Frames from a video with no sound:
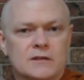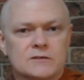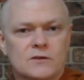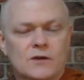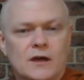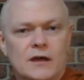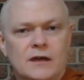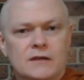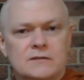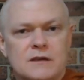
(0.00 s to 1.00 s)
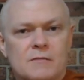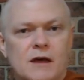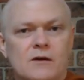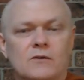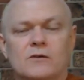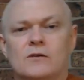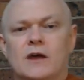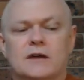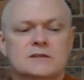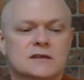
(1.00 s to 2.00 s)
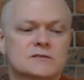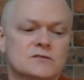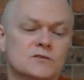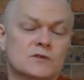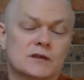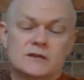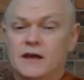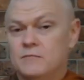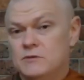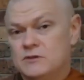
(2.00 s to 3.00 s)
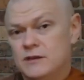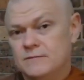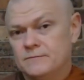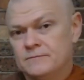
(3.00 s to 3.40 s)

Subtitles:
So I somehow got access to a time machine